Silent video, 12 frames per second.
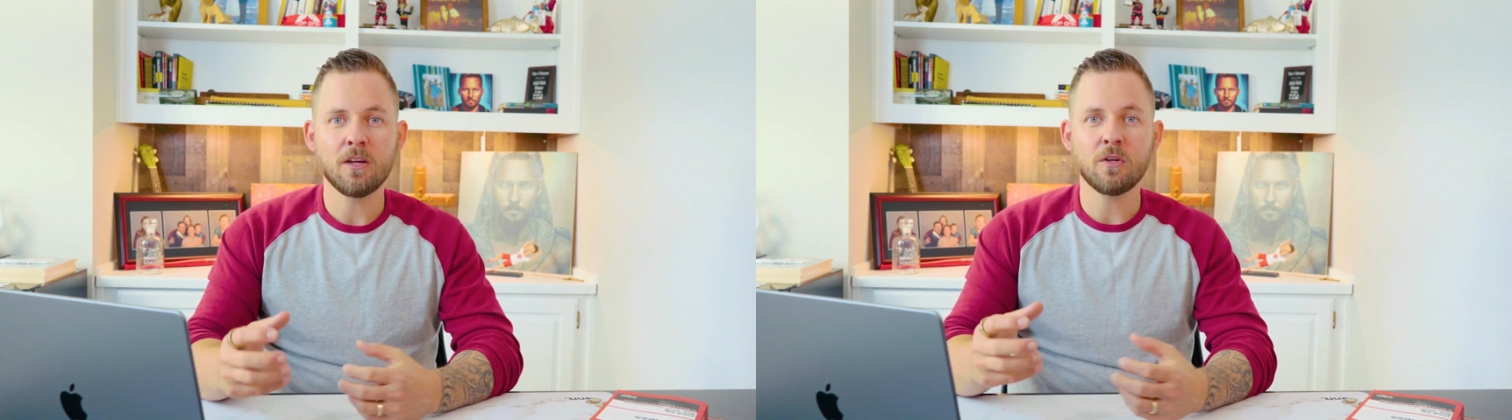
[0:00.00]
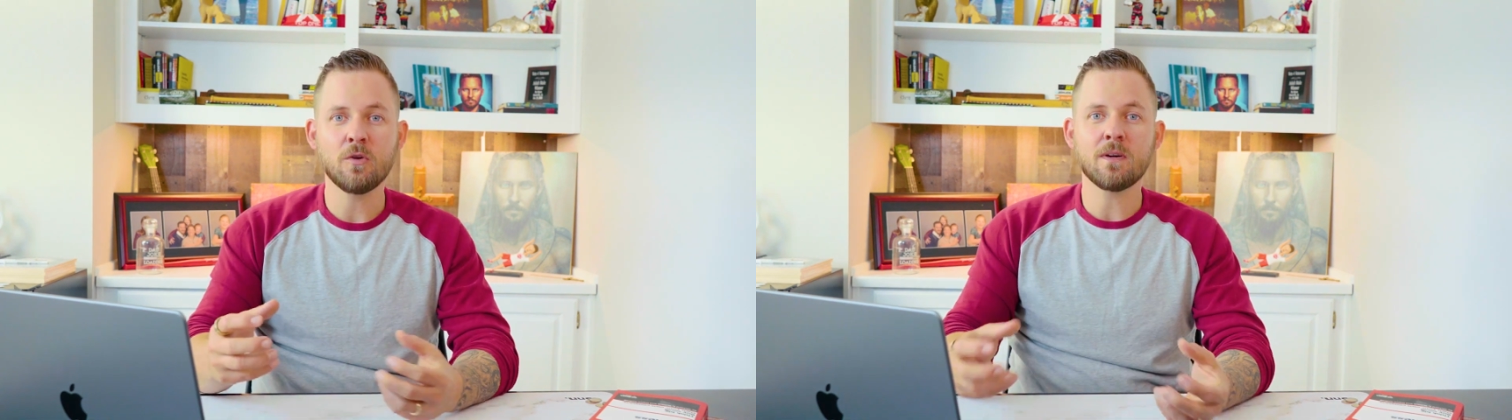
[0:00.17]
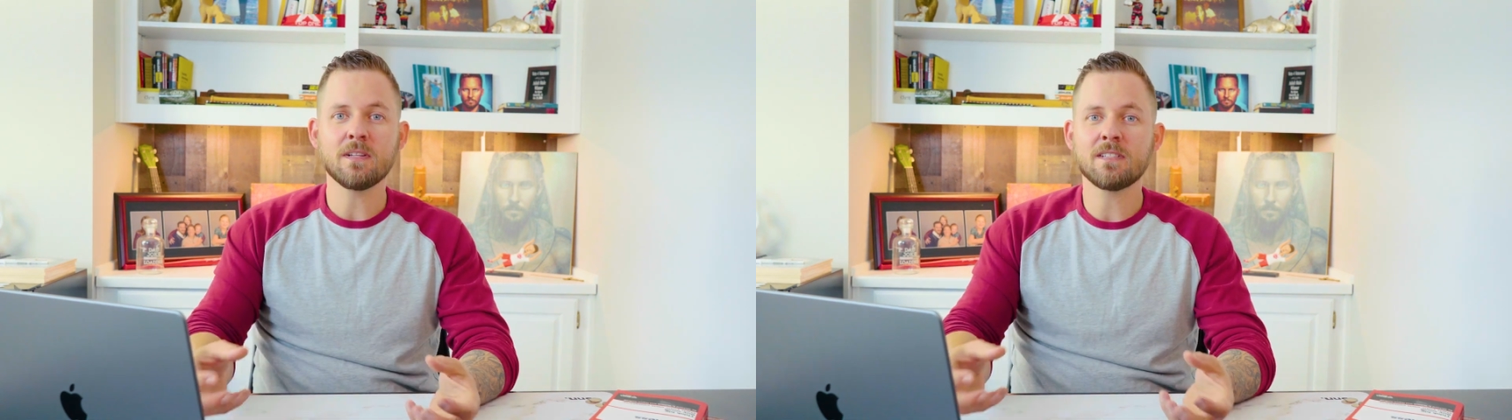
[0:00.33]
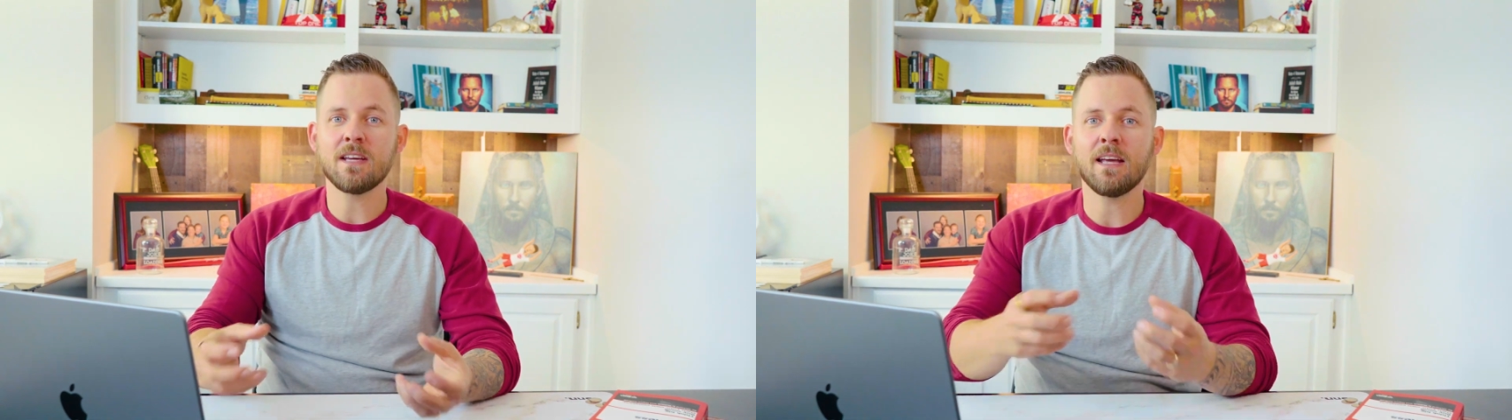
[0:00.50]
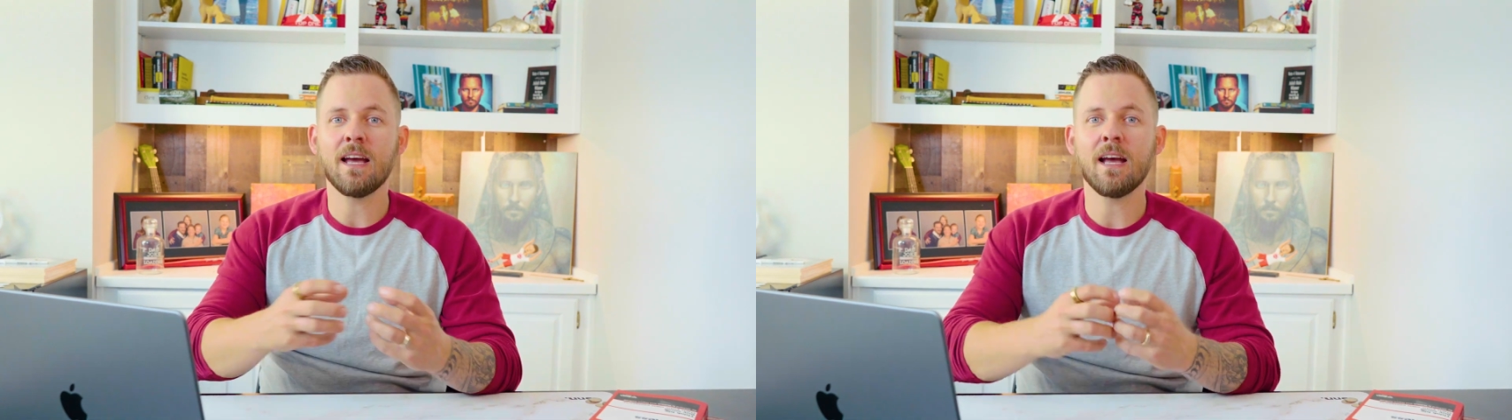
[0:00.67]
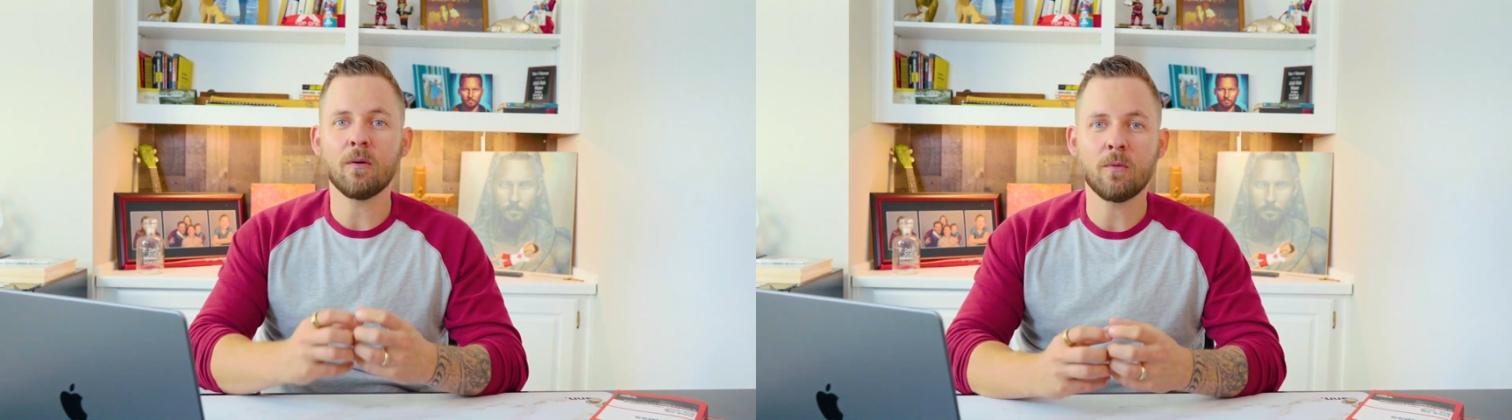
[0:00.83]
you can
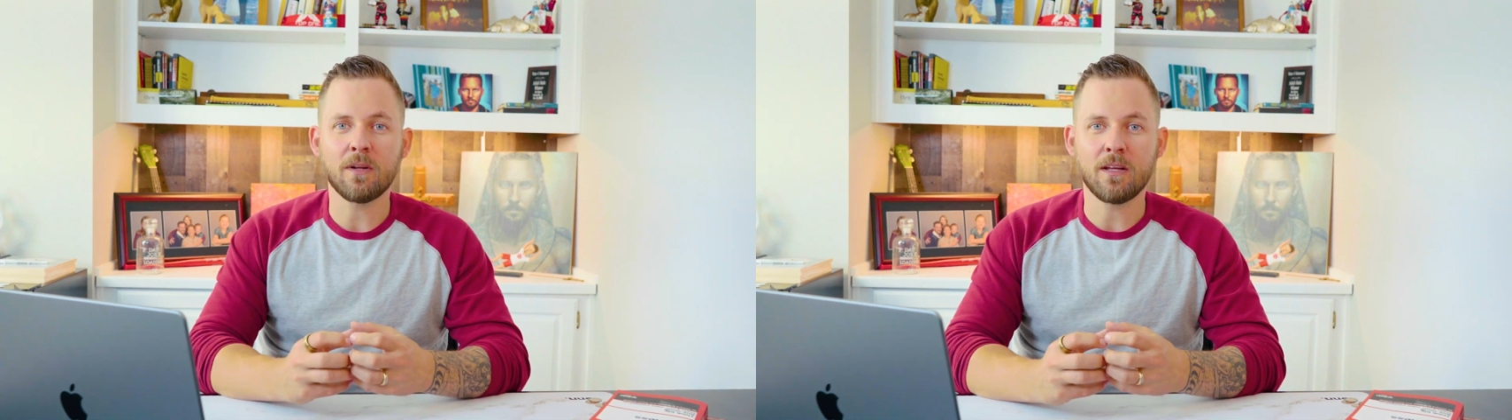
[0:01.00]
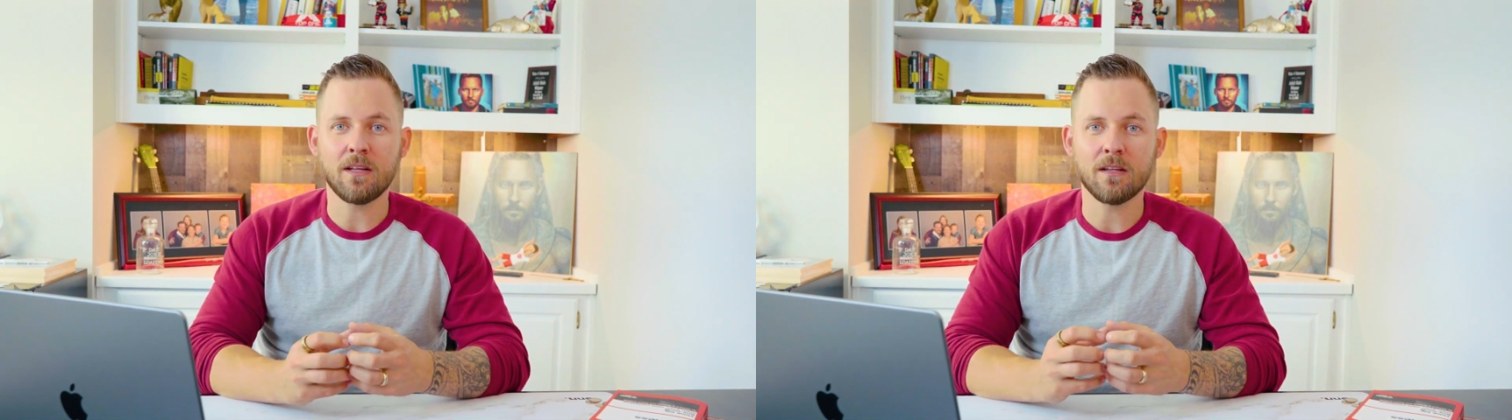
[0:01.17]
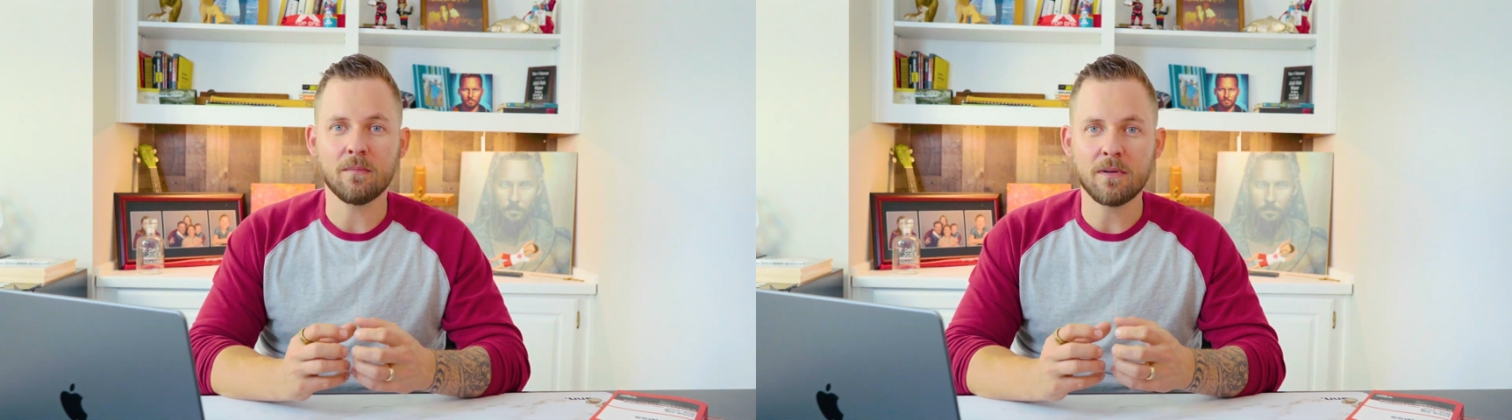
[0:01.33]
take equity in the